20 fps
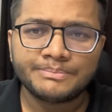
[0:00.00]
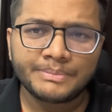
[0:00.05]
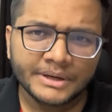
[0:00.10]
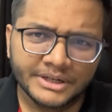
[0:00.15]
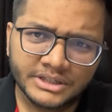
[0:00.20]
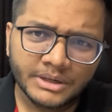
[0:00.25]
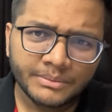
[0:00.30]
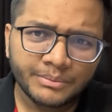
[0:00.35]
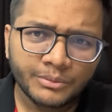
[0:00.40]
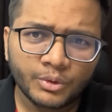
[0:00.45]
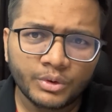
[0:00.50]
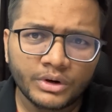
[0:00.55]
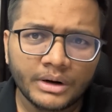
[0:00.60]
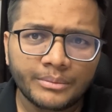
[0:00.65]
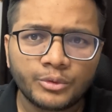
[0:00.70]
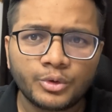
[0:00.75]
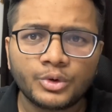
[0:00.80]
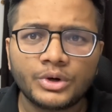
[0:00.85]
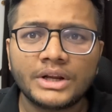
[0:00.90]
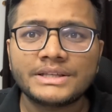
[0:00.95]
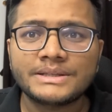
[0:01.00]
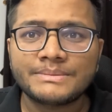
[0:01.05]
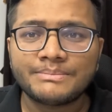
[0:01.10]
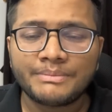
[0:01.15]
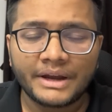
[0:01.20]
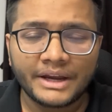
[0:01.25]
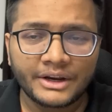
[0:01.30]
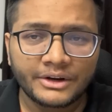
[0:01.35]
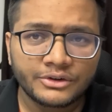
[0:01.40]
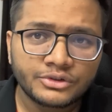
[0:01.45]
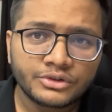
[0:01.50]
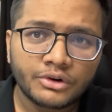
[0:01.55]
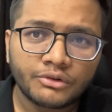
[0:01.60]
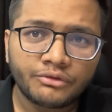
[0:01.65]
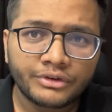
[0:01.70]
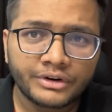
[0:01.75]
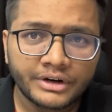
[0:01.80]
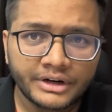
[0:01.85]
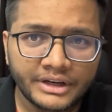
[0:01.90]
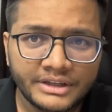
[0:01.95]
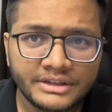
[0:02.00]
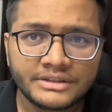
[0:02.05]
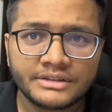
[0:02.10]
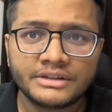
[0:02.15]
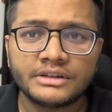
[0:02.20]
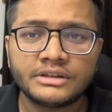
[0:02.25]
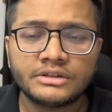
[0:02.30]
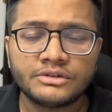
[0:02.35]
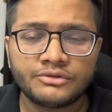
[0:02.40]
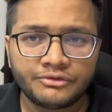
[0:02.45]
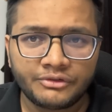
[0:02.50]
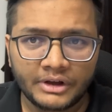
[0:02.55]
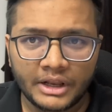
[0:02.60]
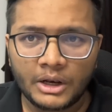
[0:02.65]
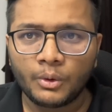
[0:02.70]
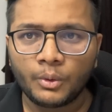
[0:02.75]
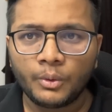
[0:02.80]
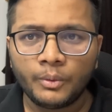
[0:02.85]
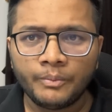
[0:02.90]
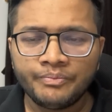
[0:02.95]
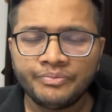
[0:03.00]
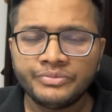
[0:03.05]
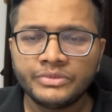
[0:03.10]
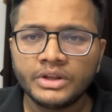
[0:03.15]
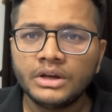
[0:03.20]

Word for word: special program known as Microsoft Research Fellow.